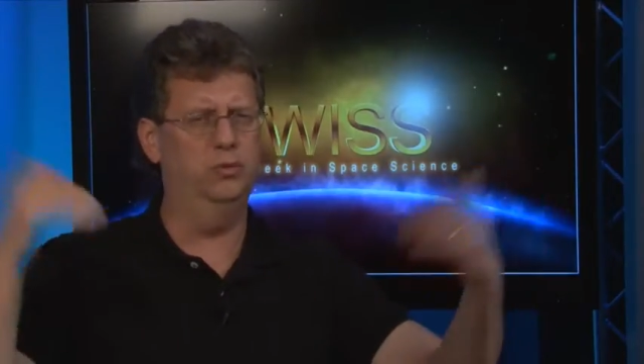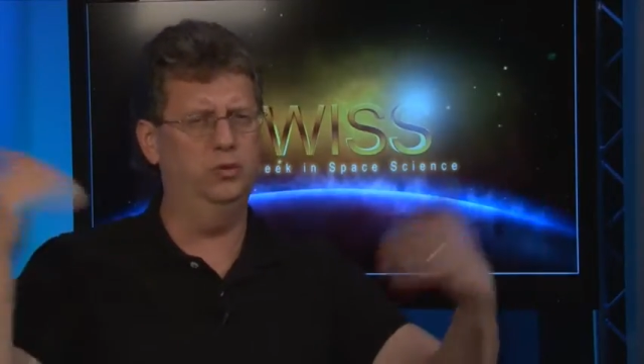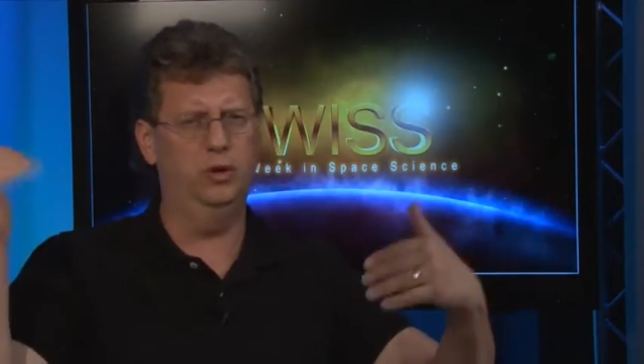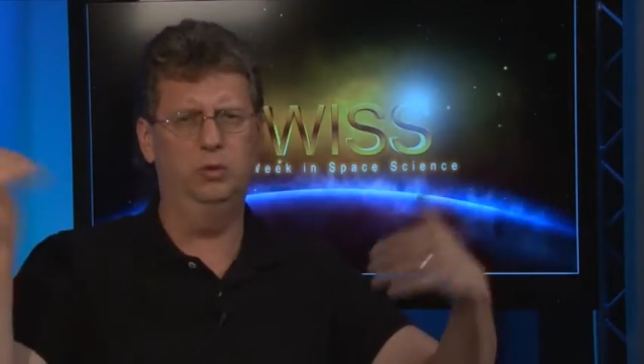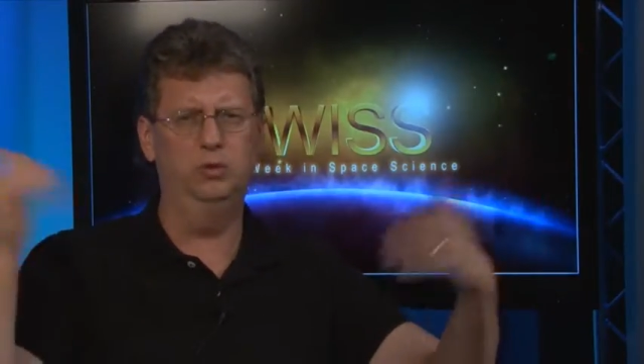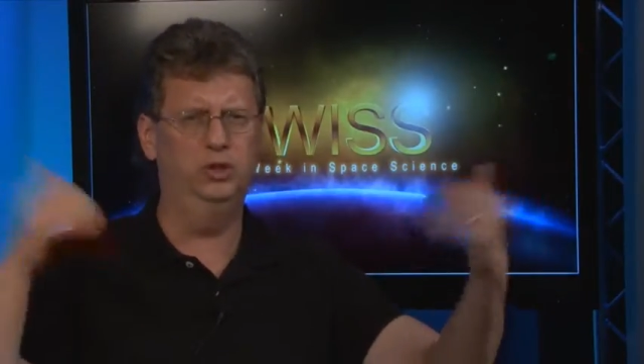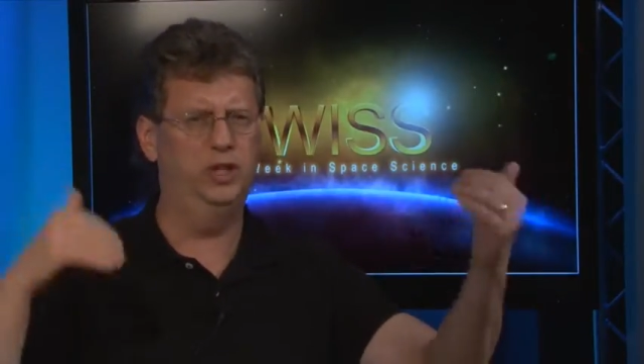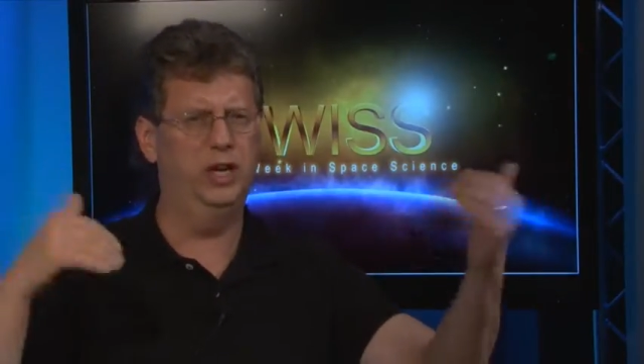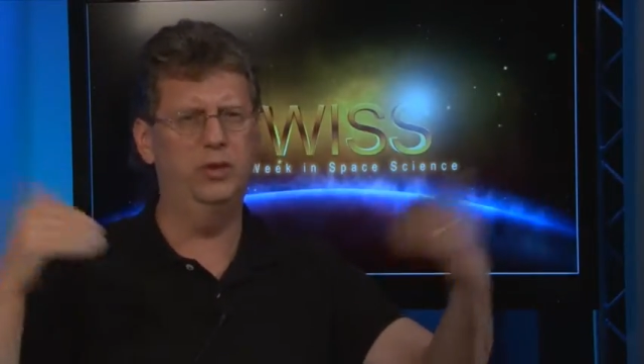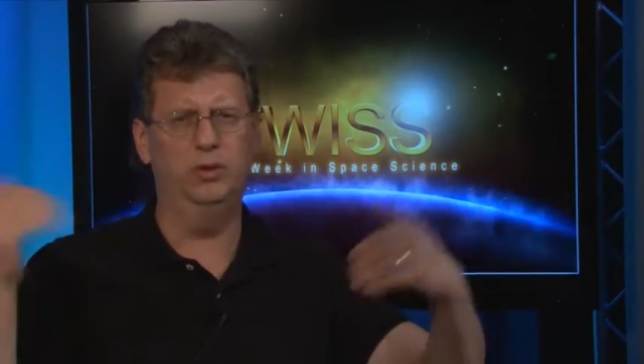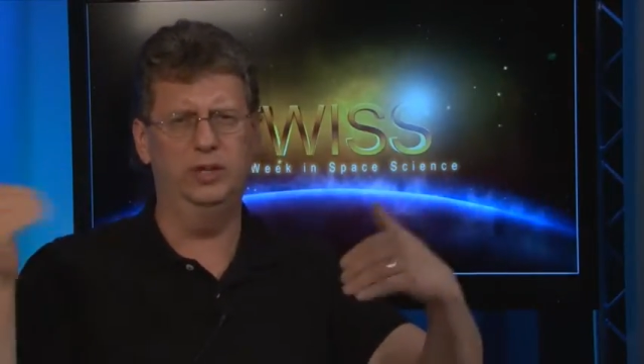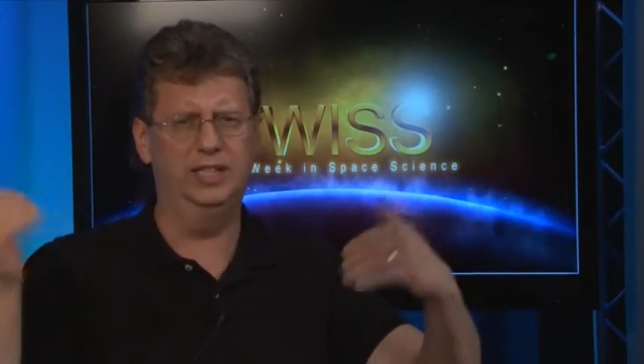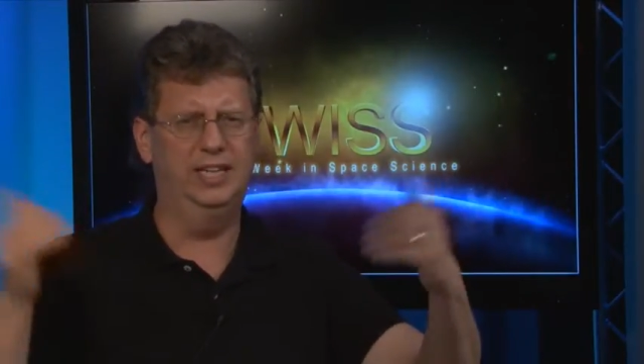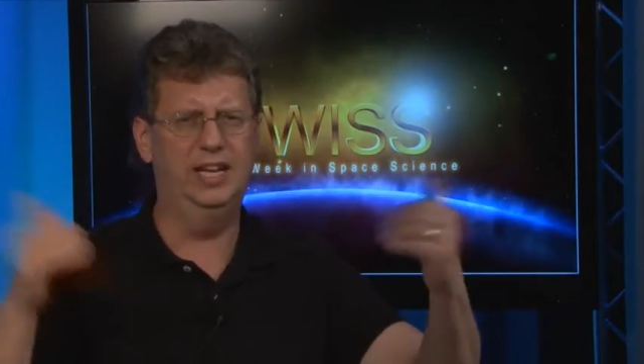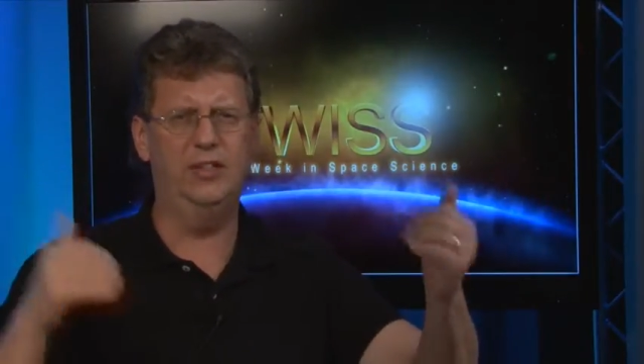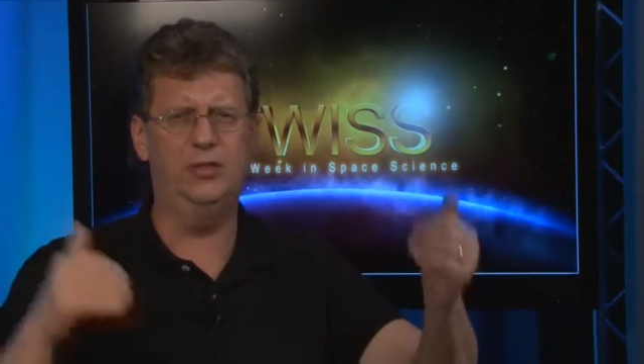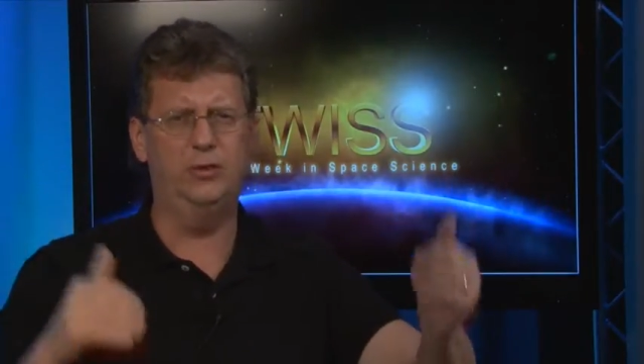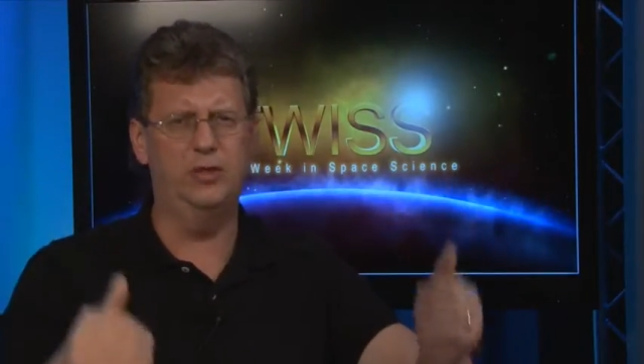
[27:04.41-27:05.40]
don't generally
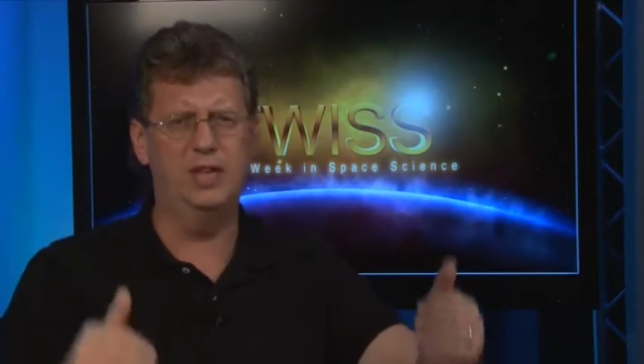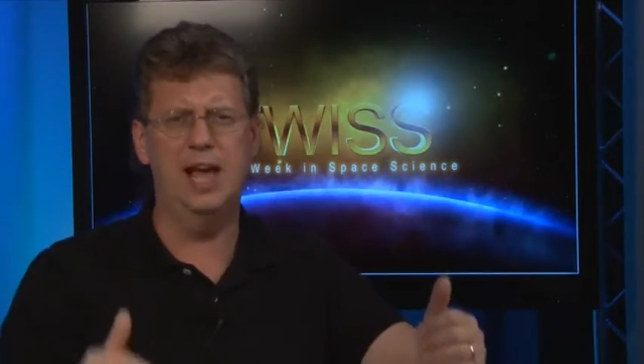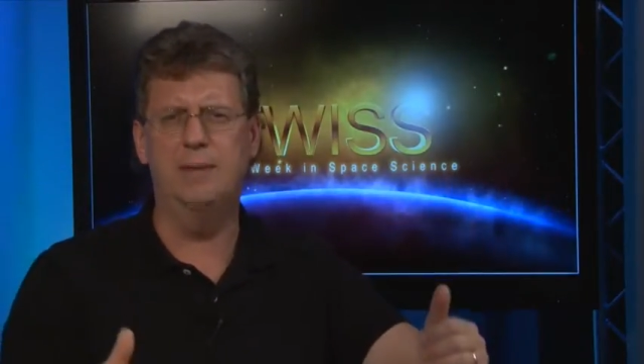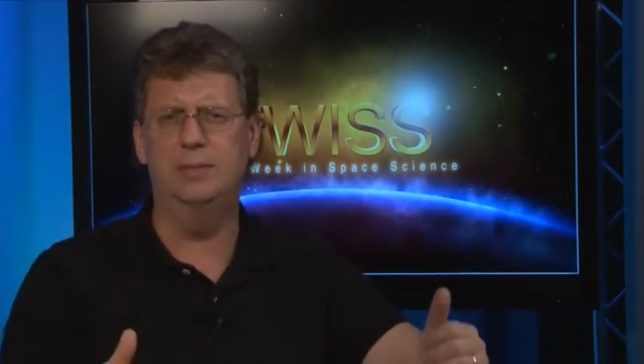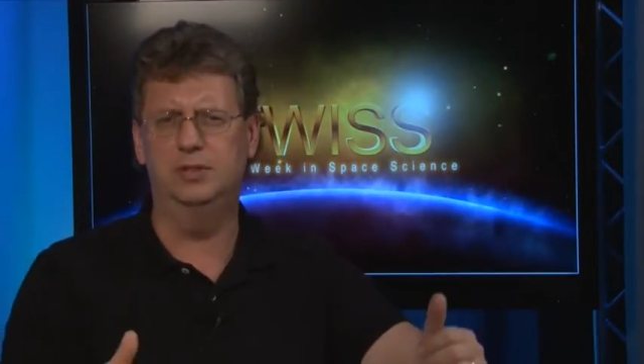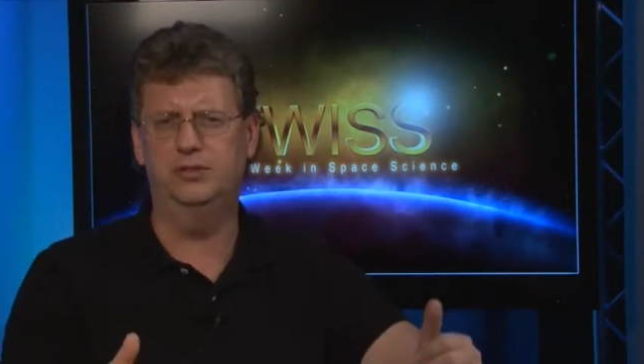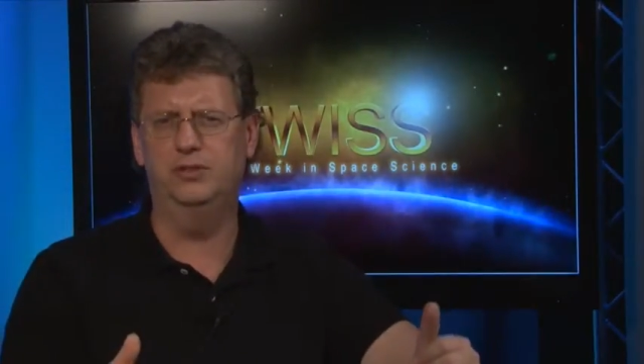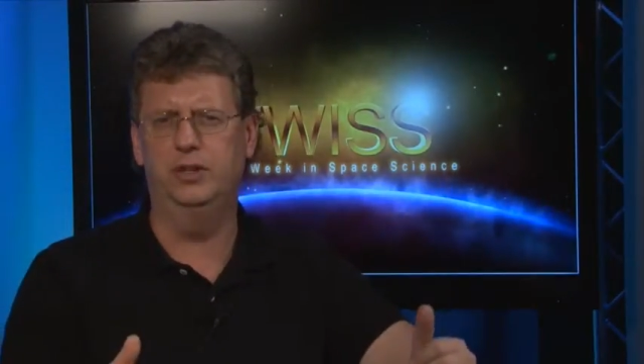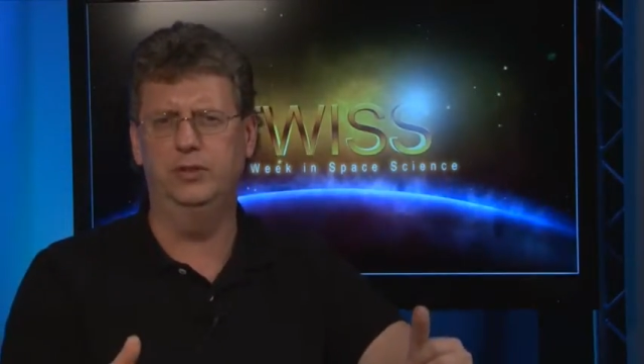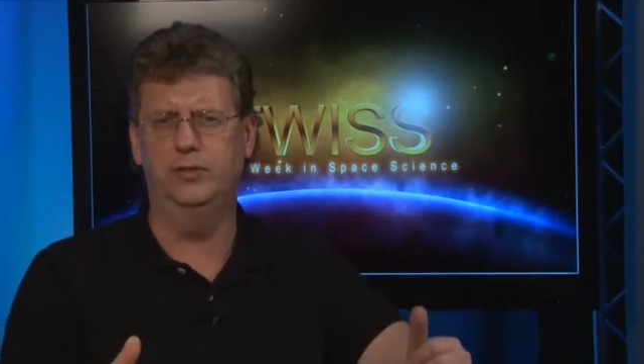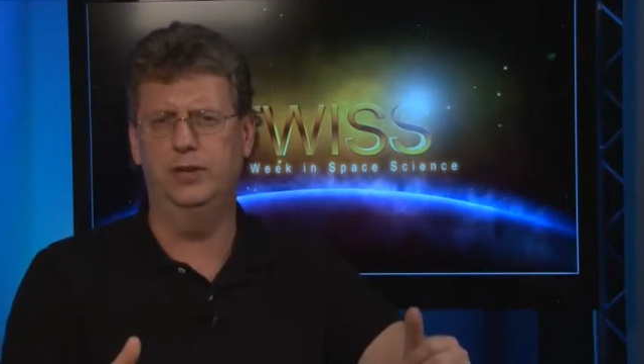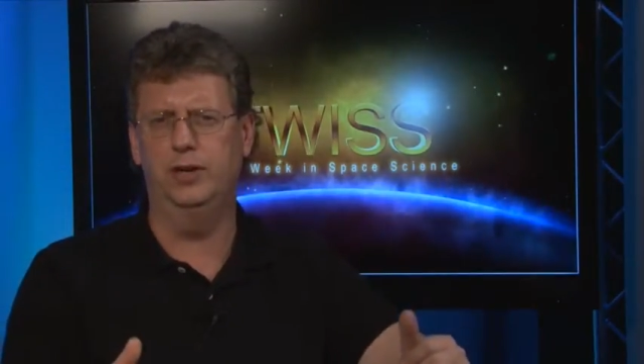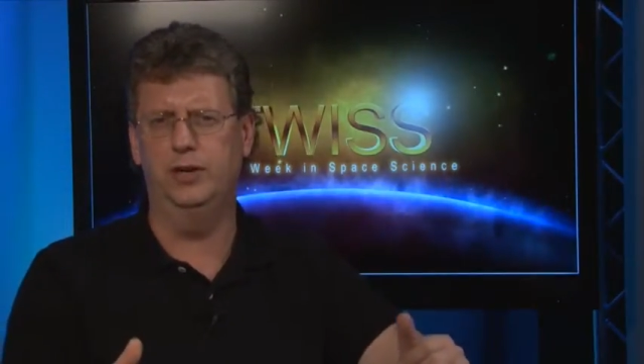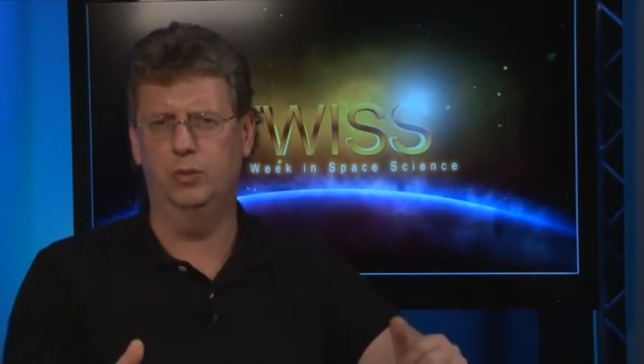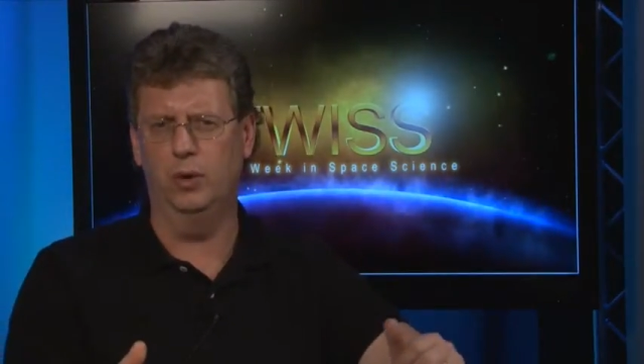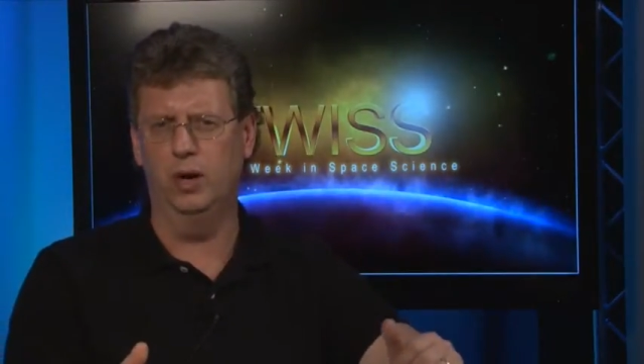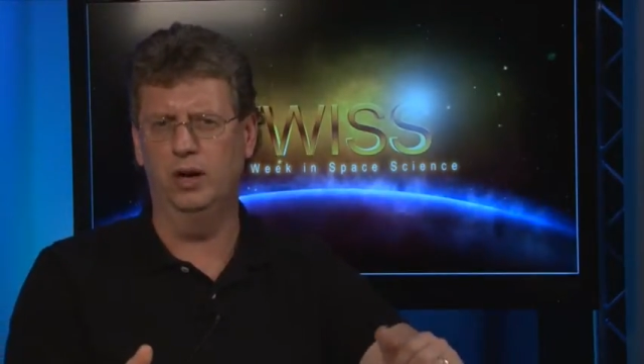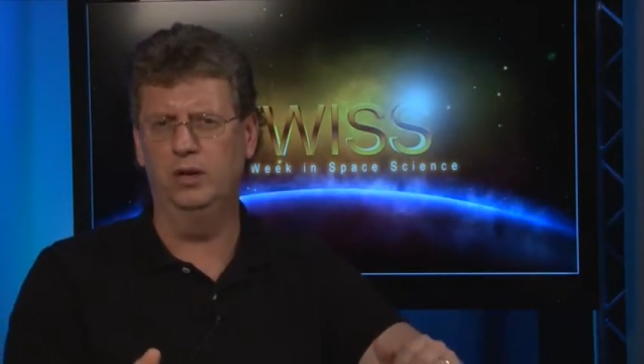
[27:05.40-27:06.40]
get through the atmosphere very
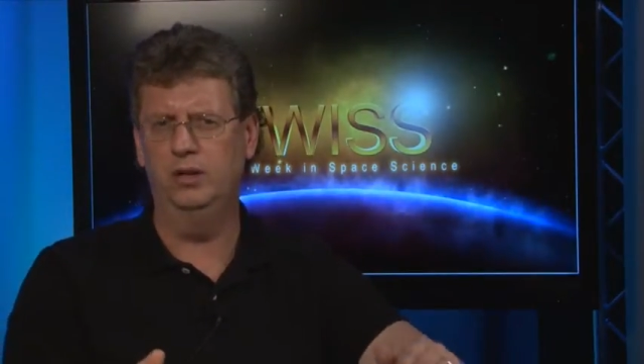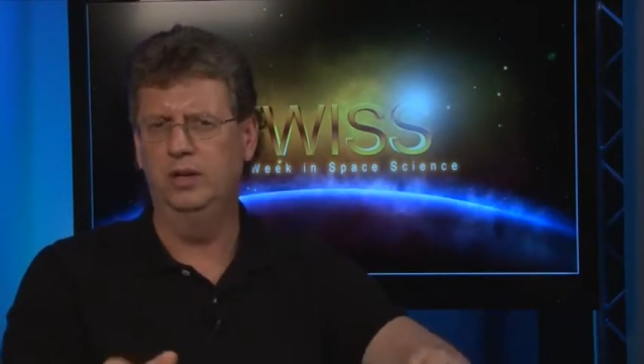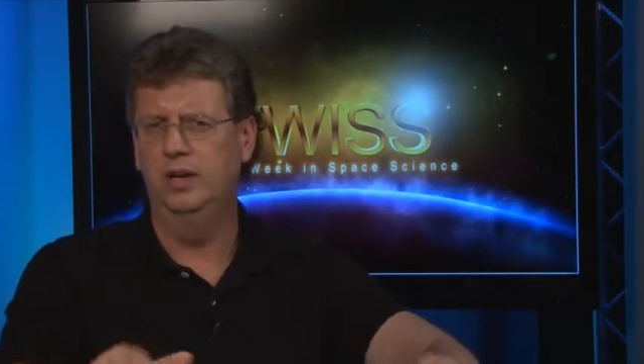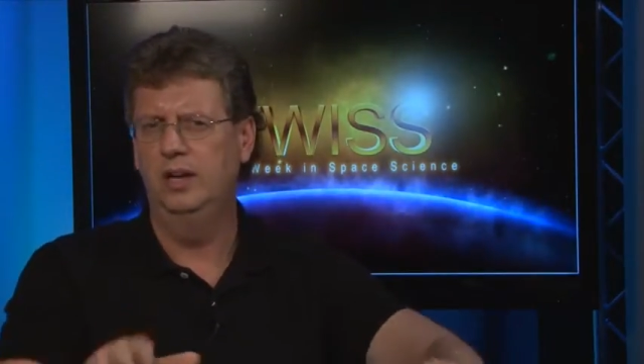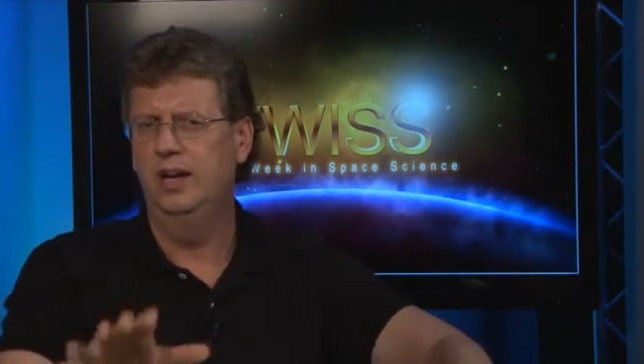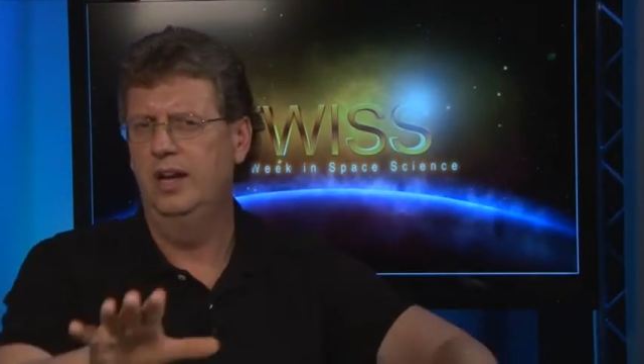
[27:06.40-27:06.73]
well,